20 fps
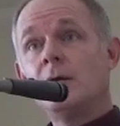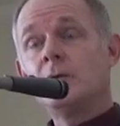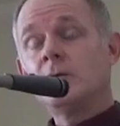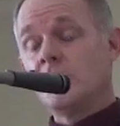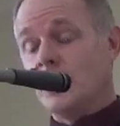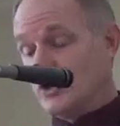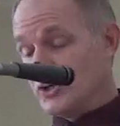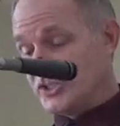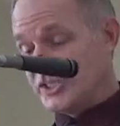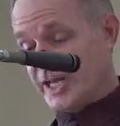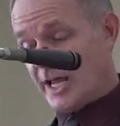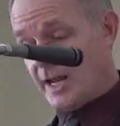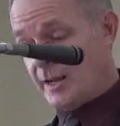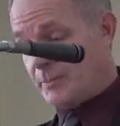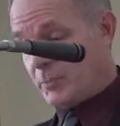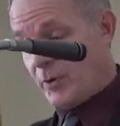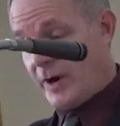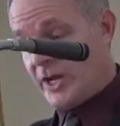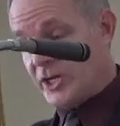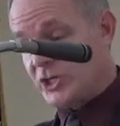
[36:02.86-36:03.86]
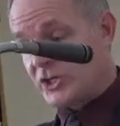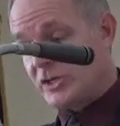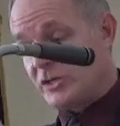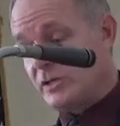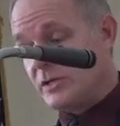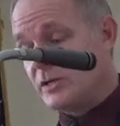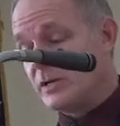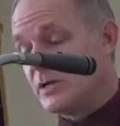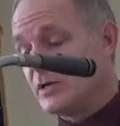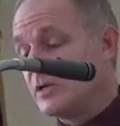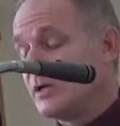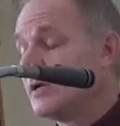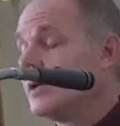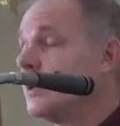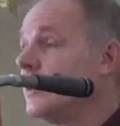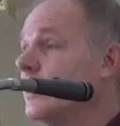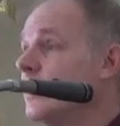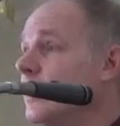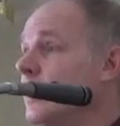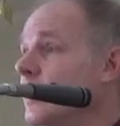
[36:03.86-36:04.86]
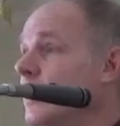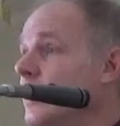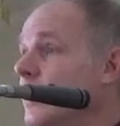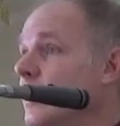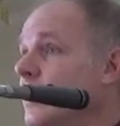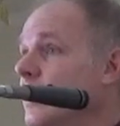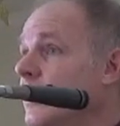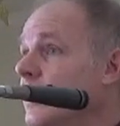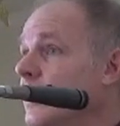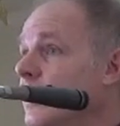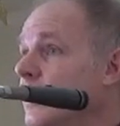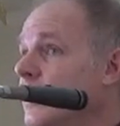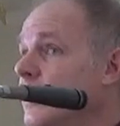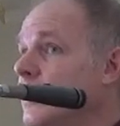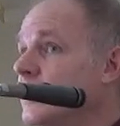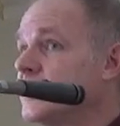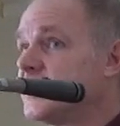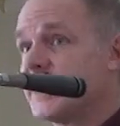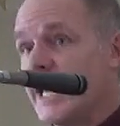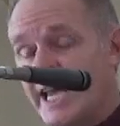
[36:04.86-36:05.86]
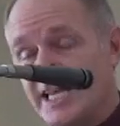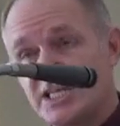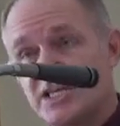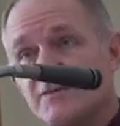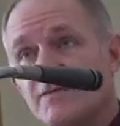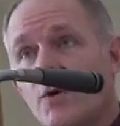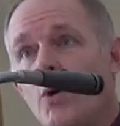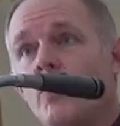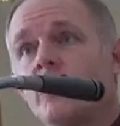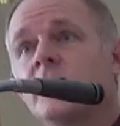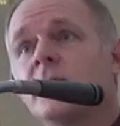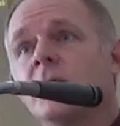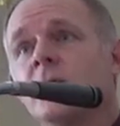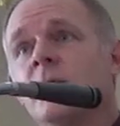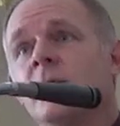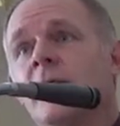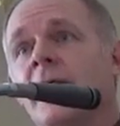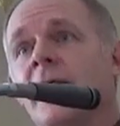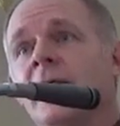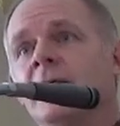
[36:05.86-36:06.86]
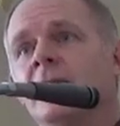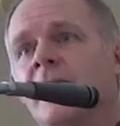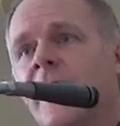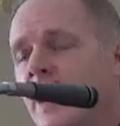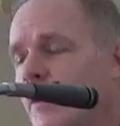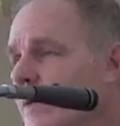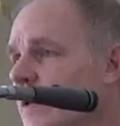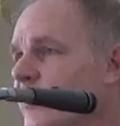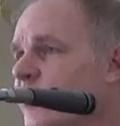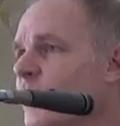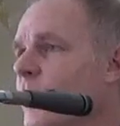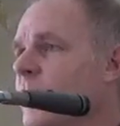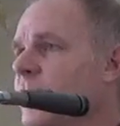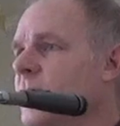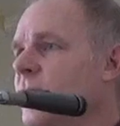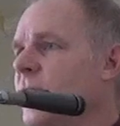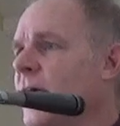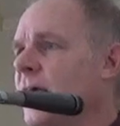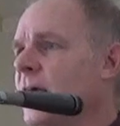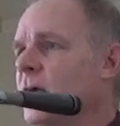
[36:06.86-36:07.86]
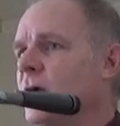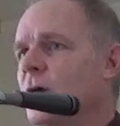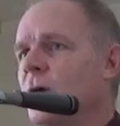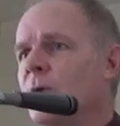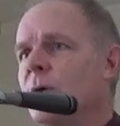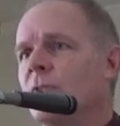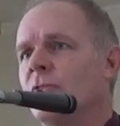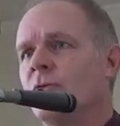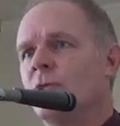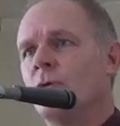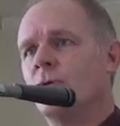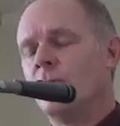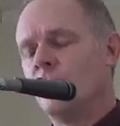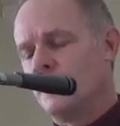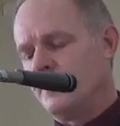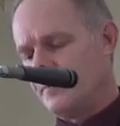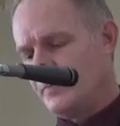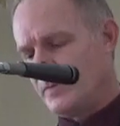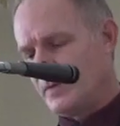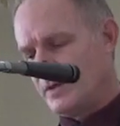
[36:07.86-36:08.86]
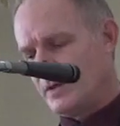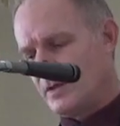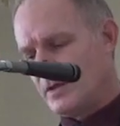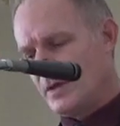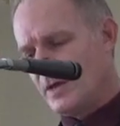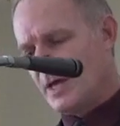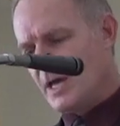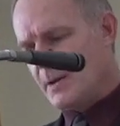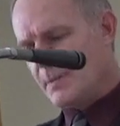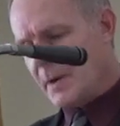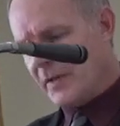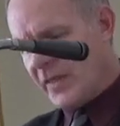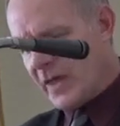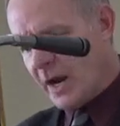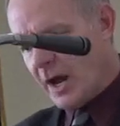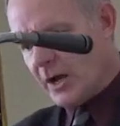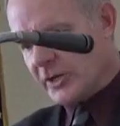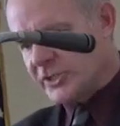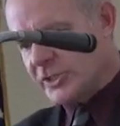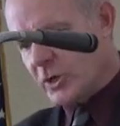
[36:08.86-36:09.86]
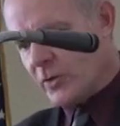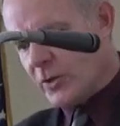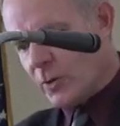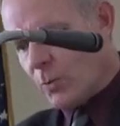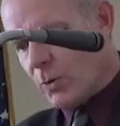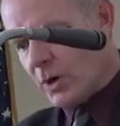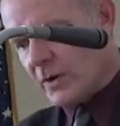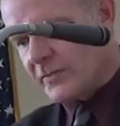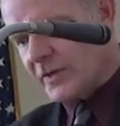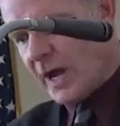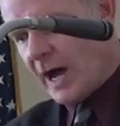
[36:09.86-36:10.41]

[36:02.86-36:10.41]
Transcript: to your celebration. Saints of old can relate. They went through everything you're going but then also the Word of